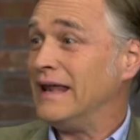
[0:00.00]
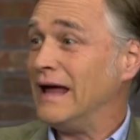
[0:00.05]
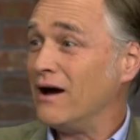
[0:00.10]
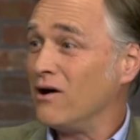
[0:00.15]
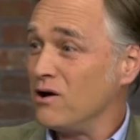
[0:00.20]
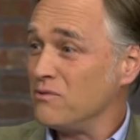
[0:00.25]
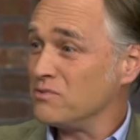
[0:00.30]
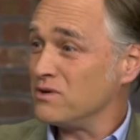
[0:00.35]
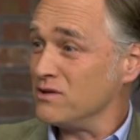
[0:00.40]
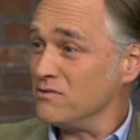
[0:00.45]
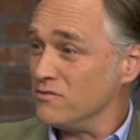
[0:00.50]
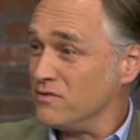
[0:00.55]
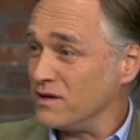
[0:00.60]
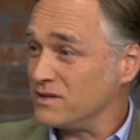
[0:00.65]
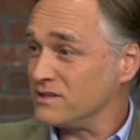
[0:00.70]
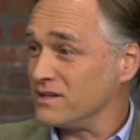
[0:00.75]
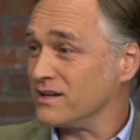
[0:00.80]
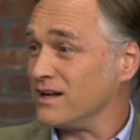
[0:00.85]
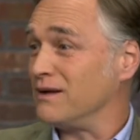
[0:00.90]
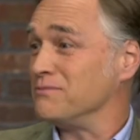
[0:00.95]
Now I'm
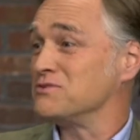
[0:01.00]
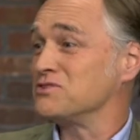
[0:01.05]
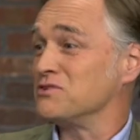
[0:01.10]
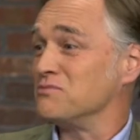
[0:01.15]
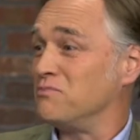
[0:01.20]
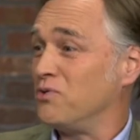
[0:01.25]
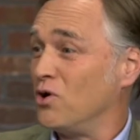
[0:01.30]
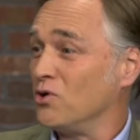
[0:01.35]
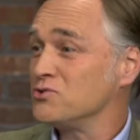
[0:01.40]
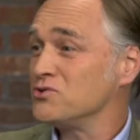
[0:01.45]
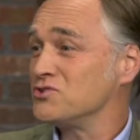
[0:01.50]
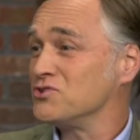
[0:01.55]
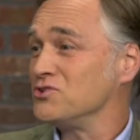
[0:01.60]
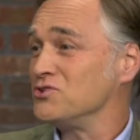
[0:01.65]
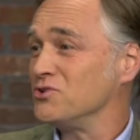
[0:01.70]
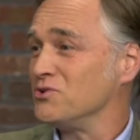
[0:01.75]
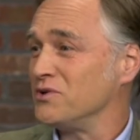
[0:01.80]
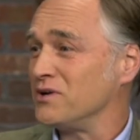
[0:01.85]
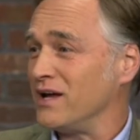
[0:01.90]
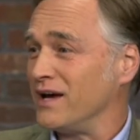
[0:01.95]
convicted. I'm supposed to
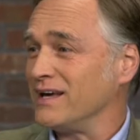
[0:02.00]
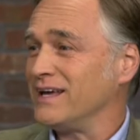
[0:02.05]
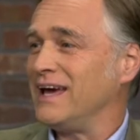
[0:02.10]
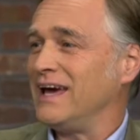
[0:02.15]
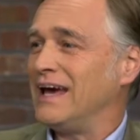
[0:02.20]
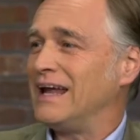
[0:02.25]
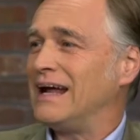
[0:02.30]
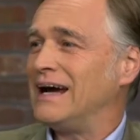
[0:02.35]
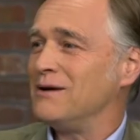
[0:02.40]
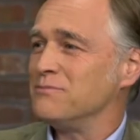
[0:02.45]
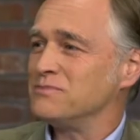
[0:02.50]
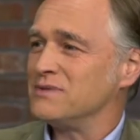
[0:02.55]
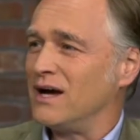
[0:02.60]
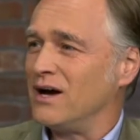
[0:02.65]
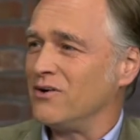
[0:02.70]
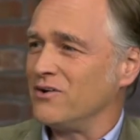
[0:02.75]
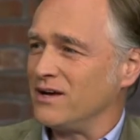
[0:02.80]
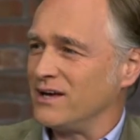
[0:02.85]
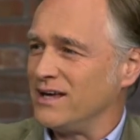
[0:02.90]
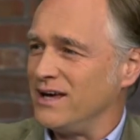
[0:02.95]
do it. I can't opt
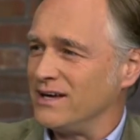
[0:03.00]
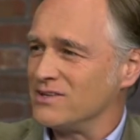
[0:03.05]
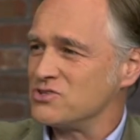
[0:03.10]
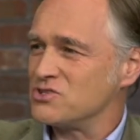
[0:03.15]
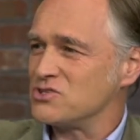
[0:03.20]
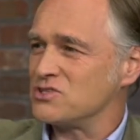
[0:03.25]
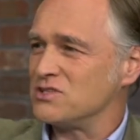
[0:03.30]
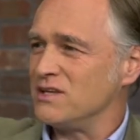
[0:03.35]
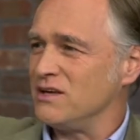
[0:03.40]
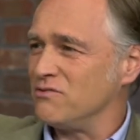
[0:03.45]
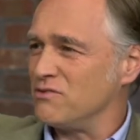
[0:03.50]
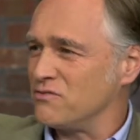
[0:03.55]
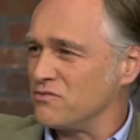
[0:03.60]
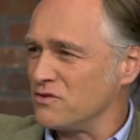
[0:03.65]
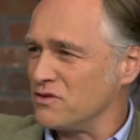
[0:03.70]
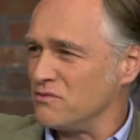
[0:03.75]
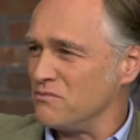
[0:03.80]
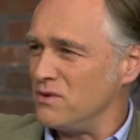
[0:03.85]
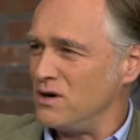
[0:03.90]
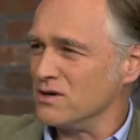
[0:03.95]
out. I can't just leave it
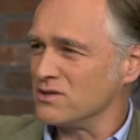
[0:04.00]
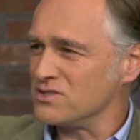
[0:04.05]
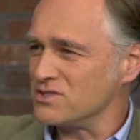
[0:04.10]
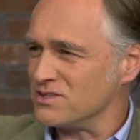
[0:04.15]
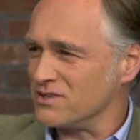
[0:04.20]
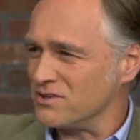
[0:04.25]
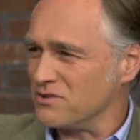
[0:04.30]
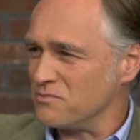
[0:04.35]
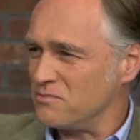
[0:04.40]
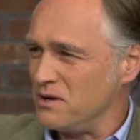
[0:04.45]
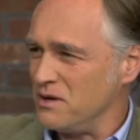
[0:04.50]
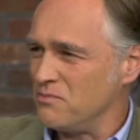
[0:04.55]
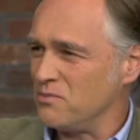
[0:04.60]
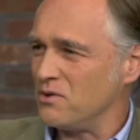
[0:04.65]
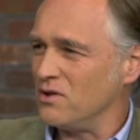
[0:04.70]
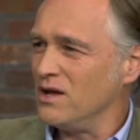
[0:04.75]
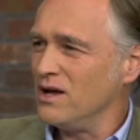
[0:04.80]
for the monks and other people.